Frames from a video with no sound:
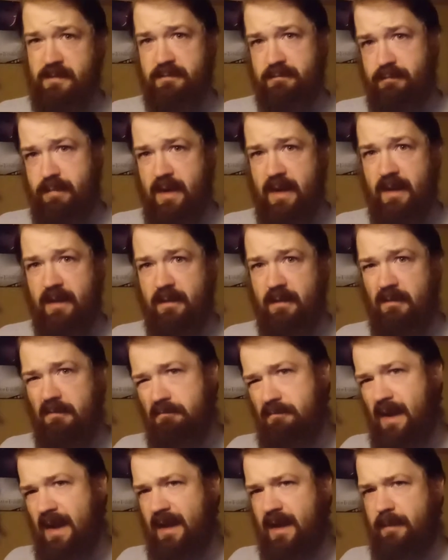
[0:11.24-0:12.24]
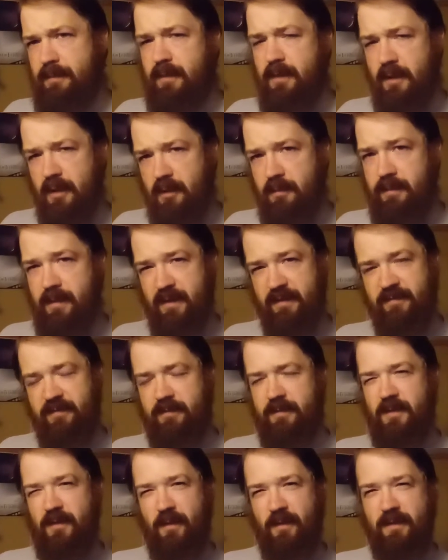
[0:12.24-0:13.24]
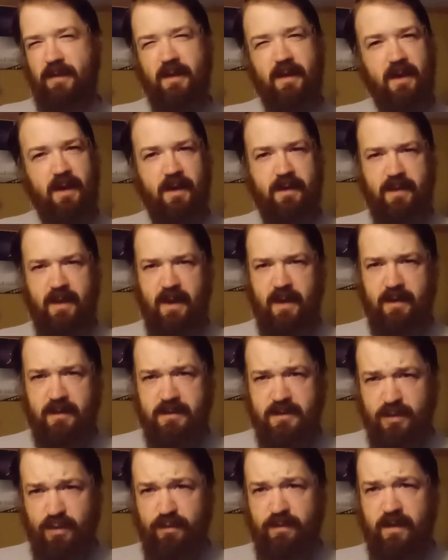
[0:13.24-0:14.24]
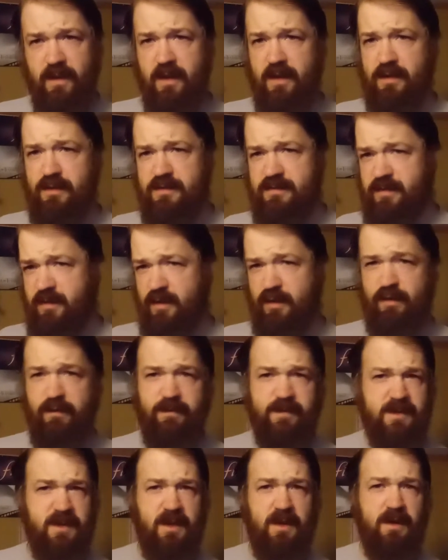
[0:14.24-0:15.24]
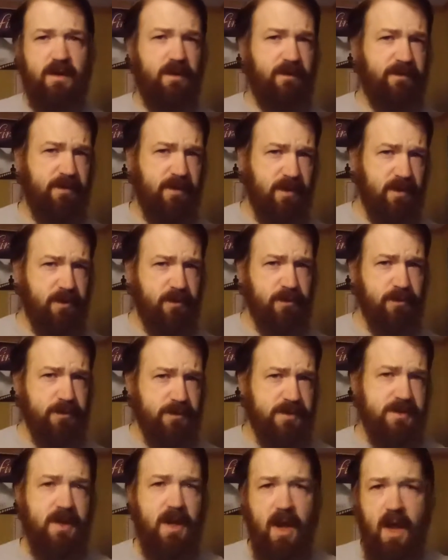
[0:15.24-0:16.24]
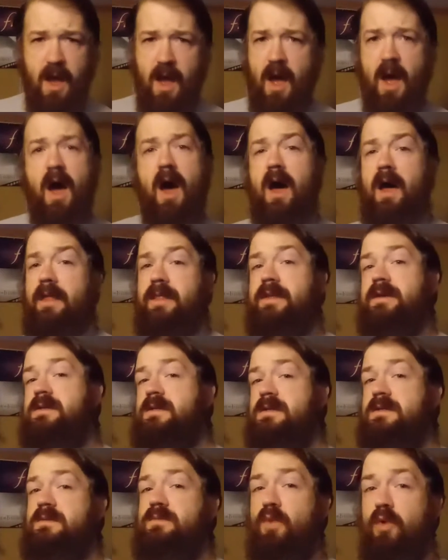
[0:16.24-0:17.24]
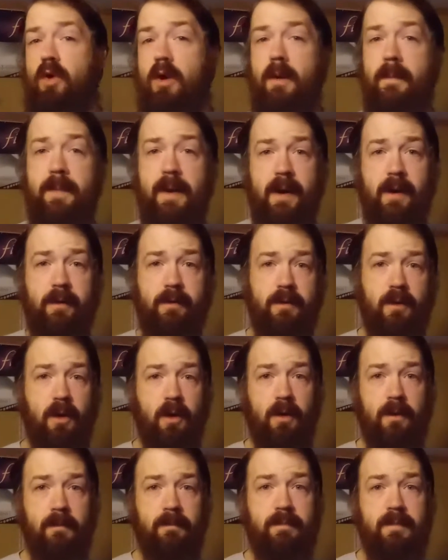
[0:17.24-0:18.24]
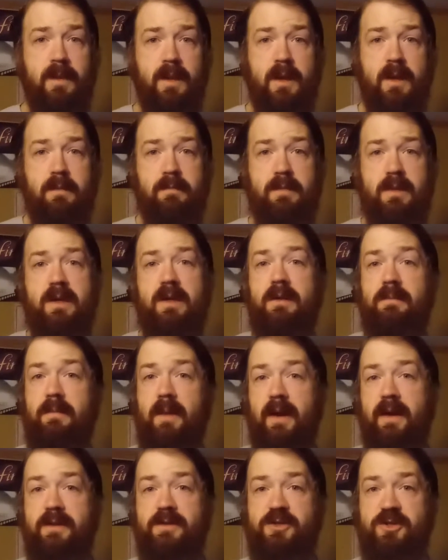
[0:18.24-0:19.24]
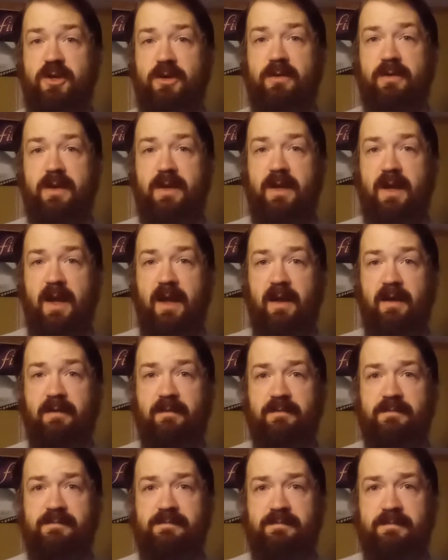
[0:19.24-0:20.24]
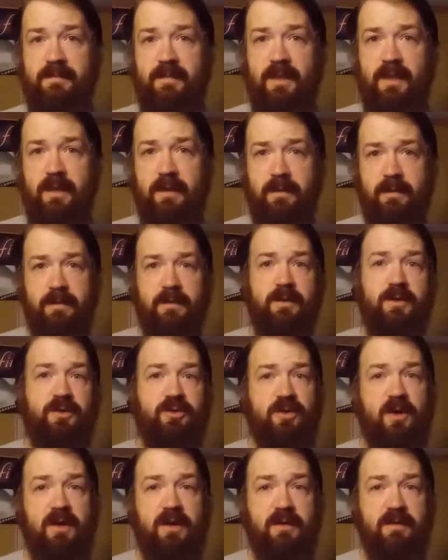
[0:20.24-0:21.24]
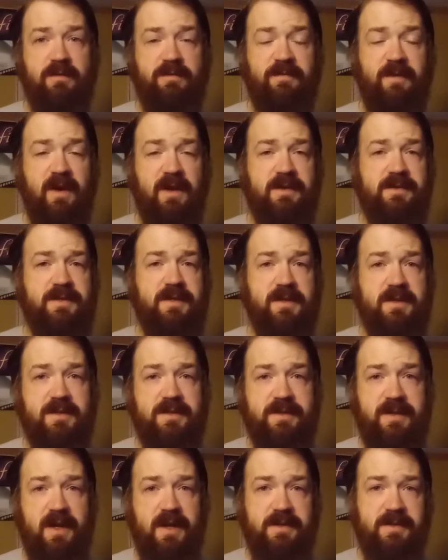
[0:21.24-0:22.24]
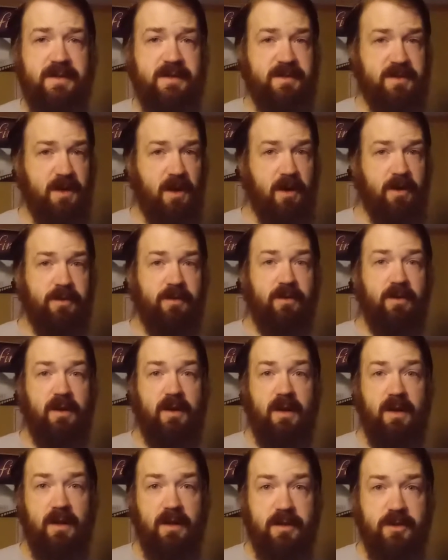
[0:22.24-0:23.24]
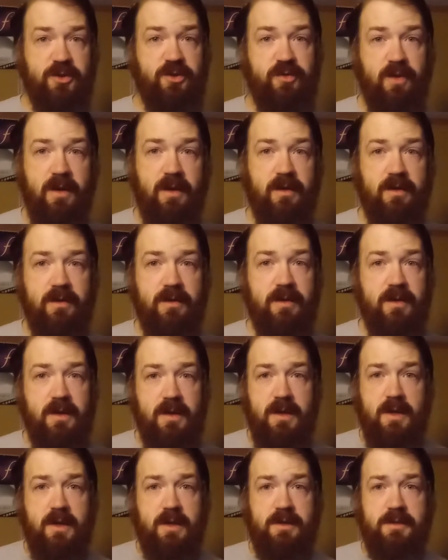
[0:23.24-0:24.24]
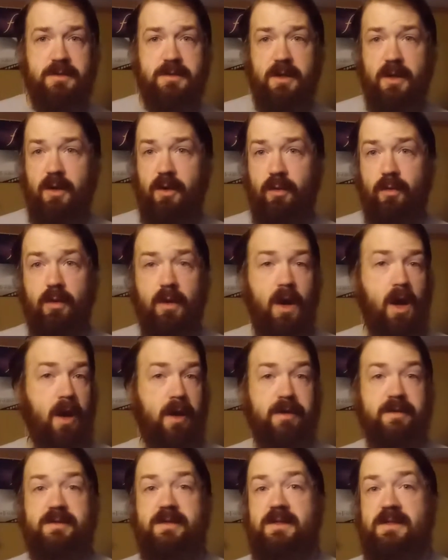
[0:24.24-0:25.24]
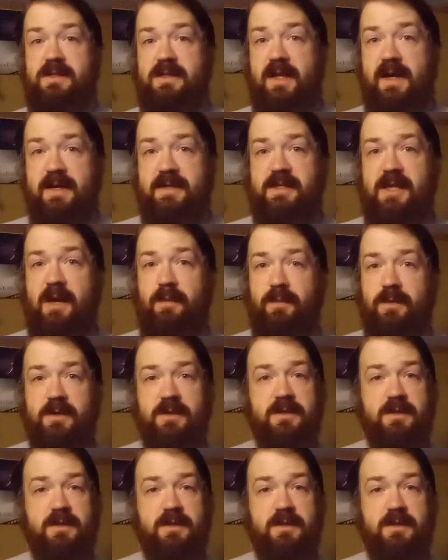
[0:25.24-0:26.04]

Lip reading: back up a little bit from doing the how-to videos, for you've seen enough of those. This is more about, me and my journey and trying to find success as an author and an illustrator. So, since last time